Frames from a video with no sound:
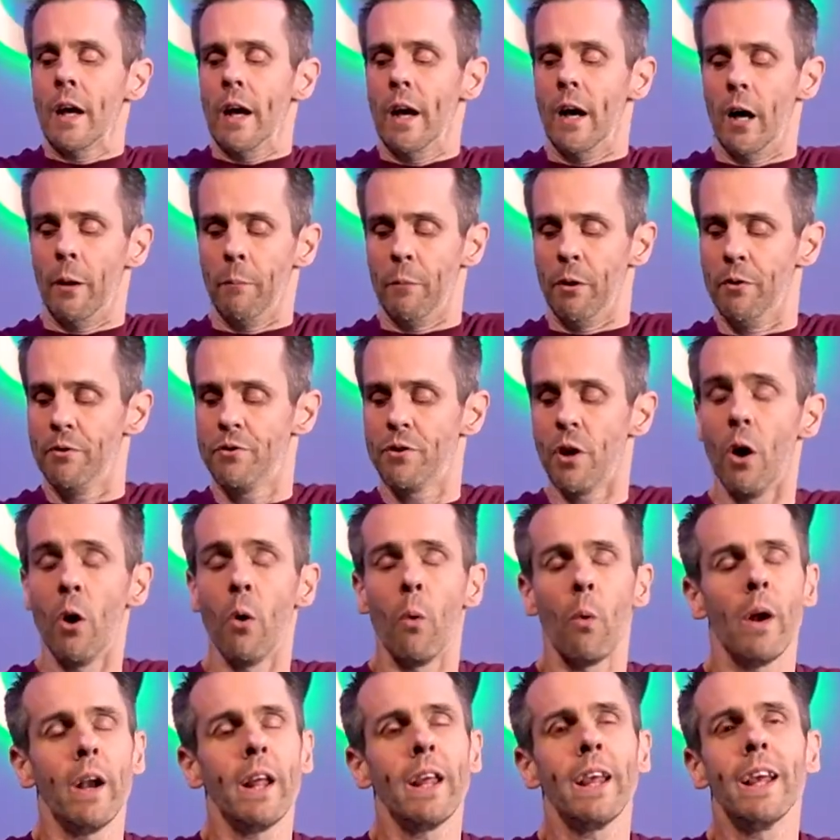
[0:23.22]
You don't
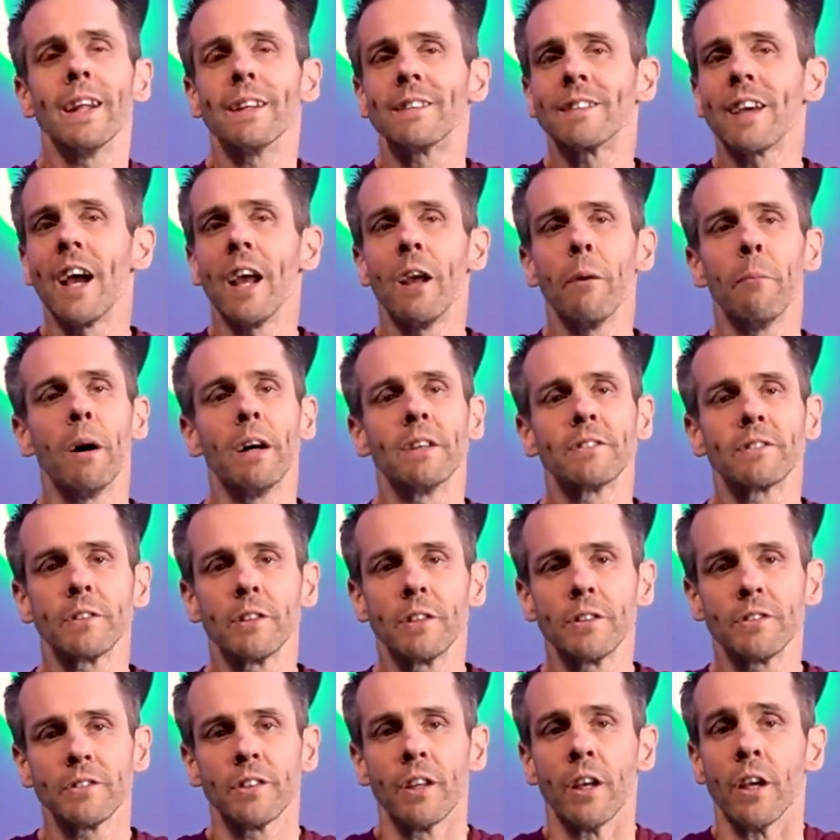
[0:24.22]
want to get tight
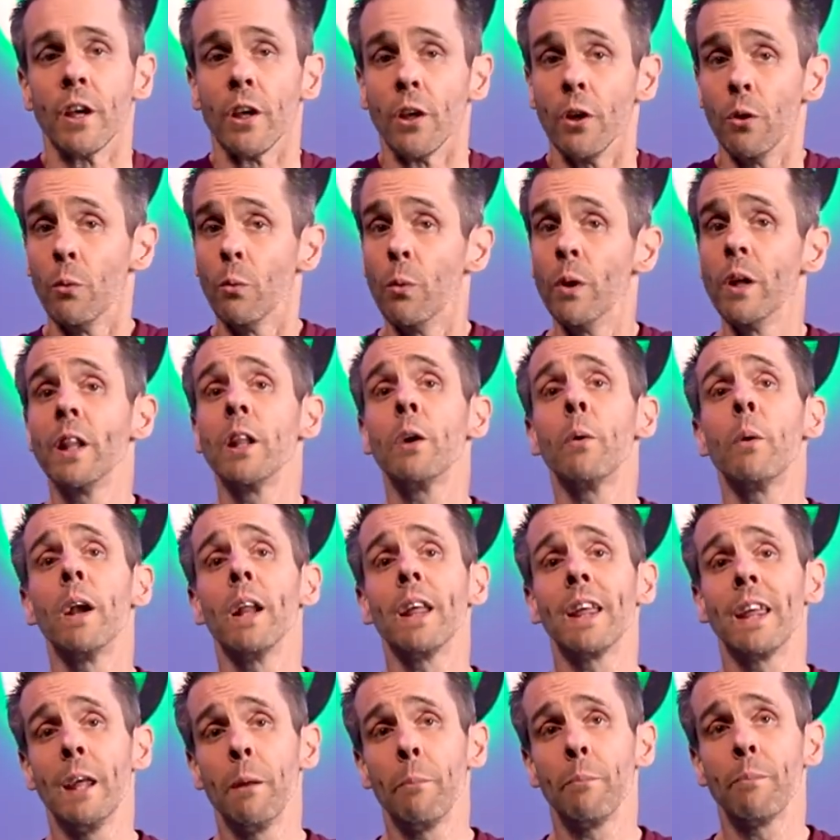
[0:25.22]
muscles. You really want to
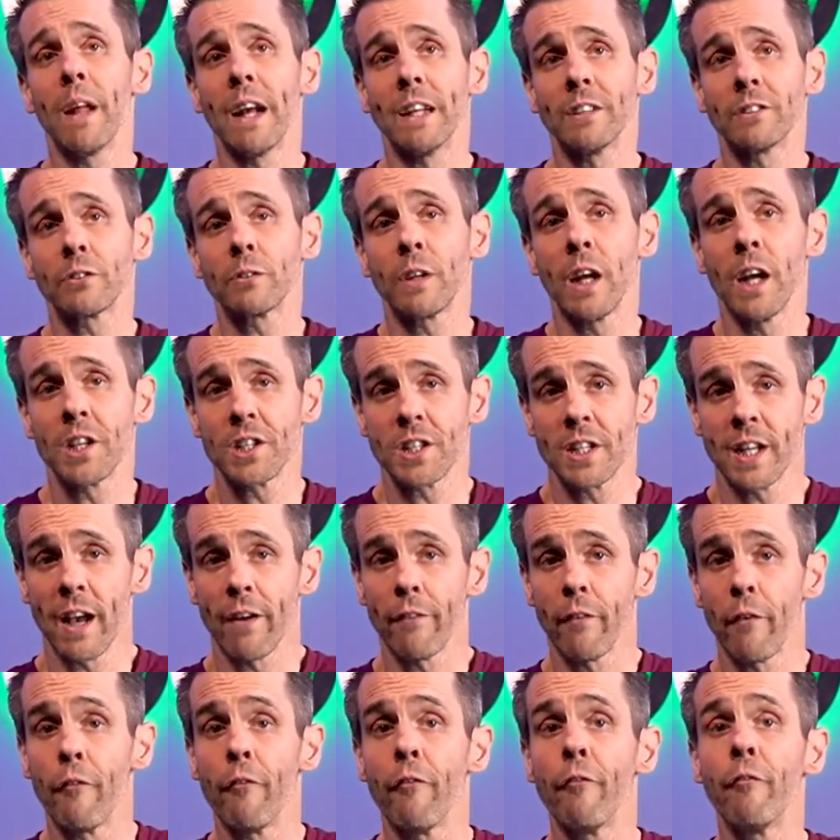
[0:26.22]
keep that stretch and have
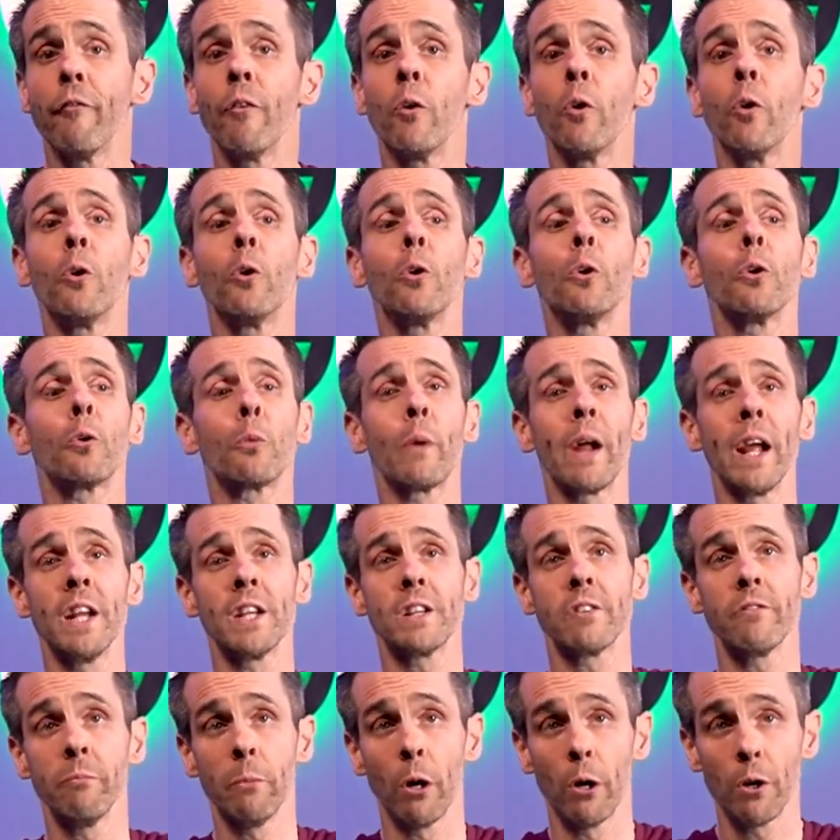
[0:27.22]
a full range
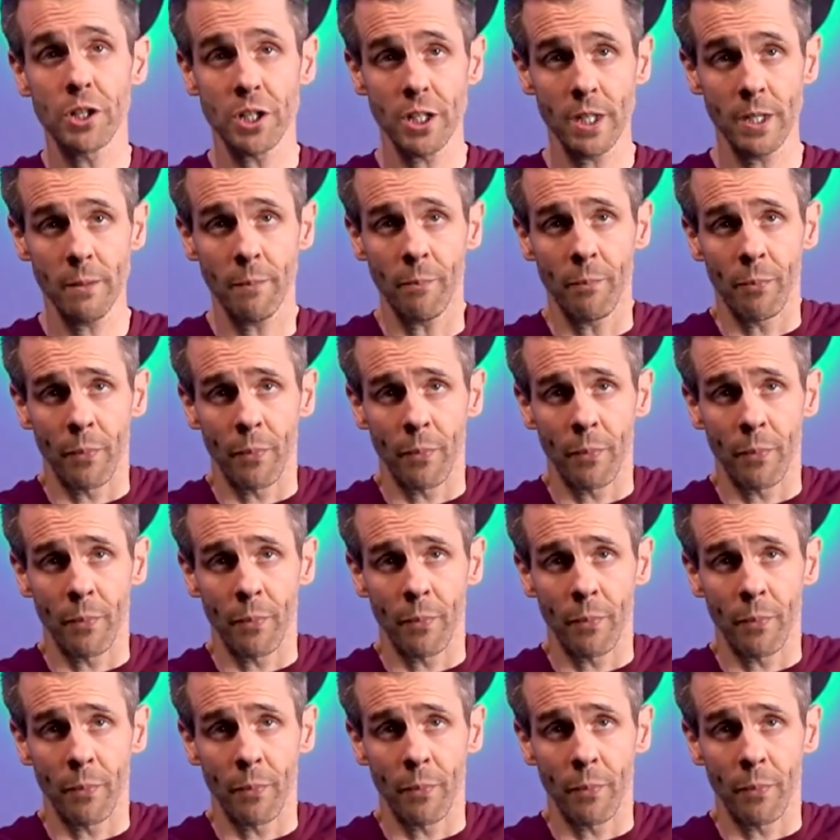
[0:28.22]
of motion.